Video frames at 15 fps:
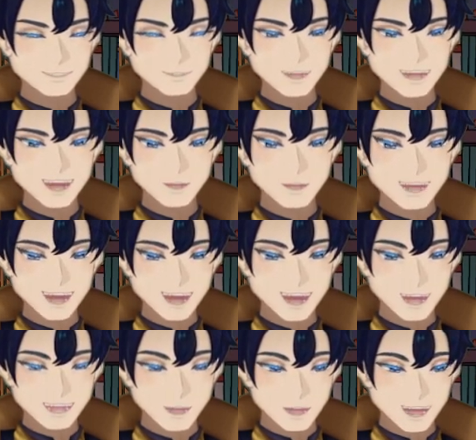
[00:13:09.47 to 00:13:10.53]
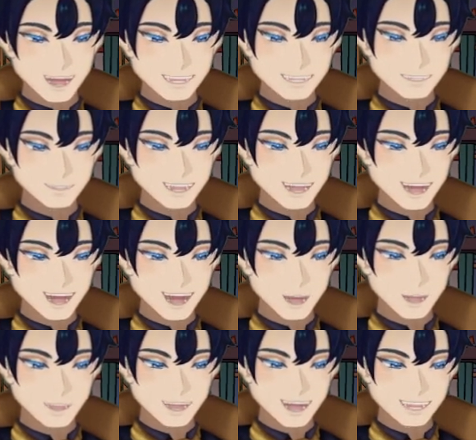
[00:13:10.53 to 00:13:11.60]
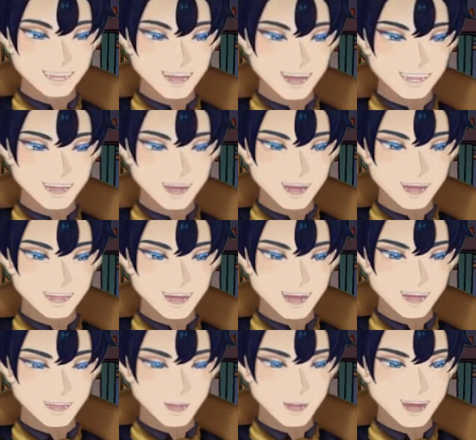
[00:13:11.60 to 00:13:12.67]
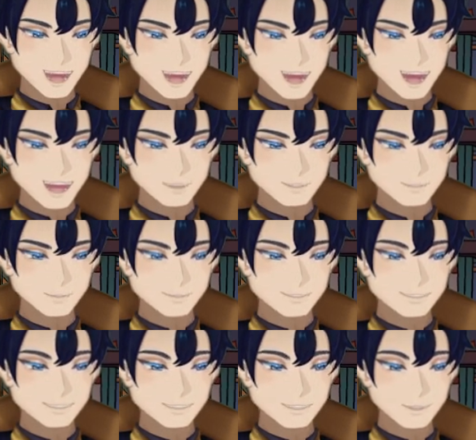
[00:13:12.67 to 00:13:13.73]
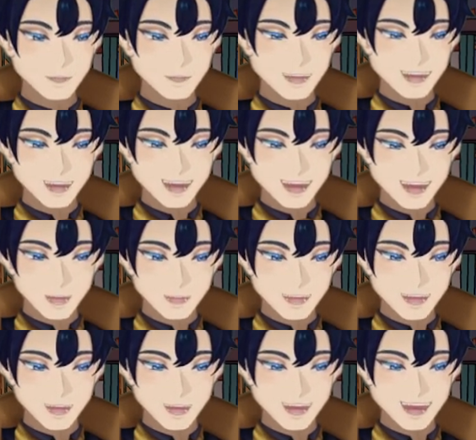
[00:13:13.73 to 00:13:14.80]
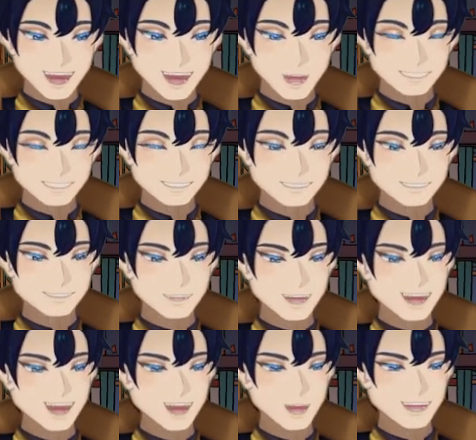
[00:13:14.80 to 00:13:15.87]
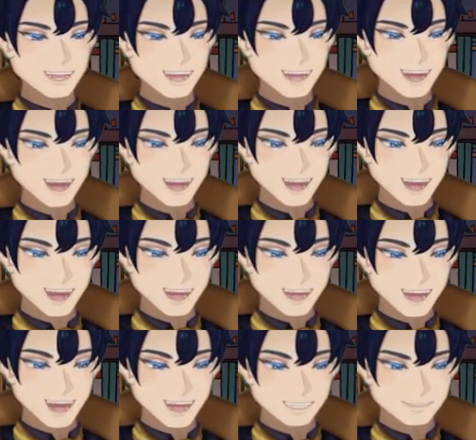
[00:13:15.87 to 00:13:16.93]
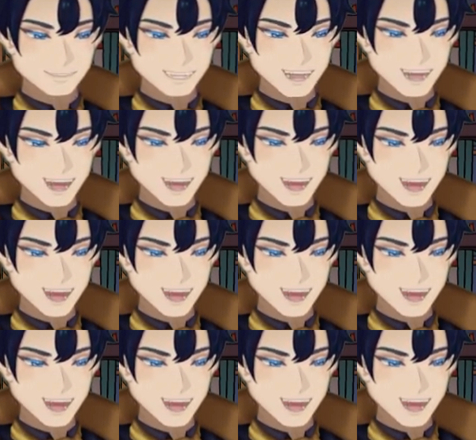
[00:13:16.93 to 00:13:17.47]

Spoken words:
"We shall be there in a minute," Mrs. Aburthnot said to herself, holding on. "We shall stop soon now," Mrs. Wilkins said to herself, holding